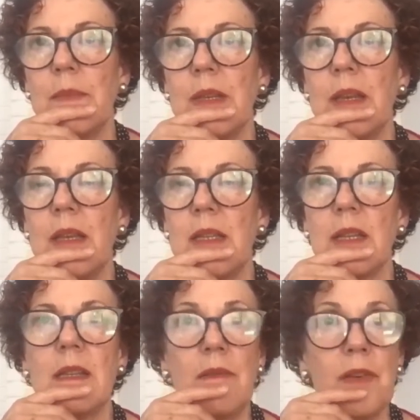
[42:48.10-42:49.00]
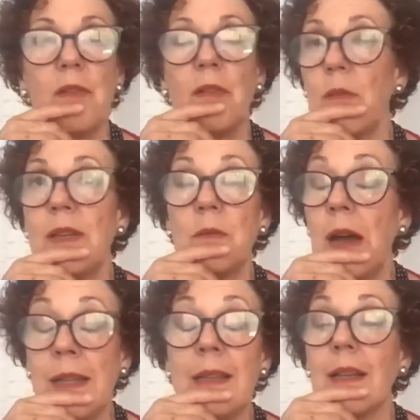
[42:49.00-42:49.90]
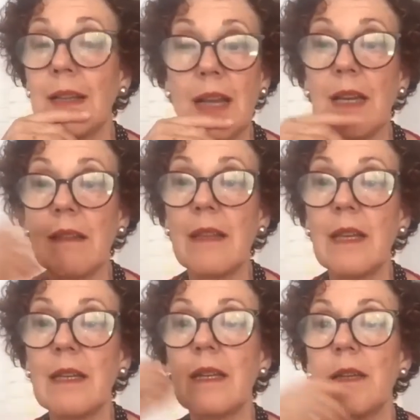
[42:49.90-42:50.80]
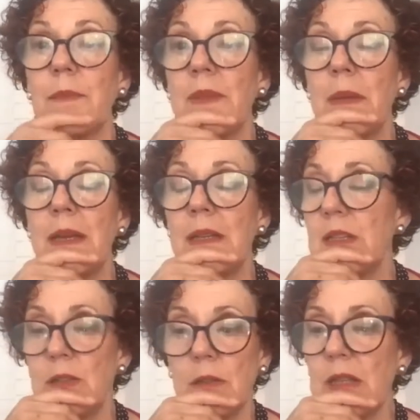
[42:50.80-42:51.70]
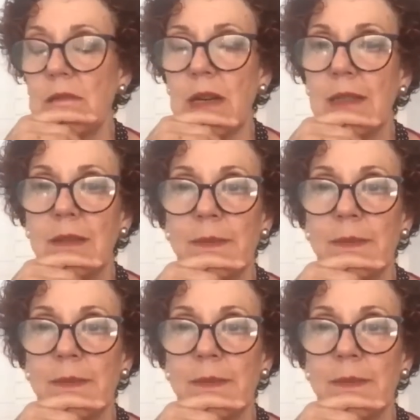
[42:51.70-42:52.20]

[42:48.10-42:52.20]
it's a difficult one to handle, and I think Amanda is totally right.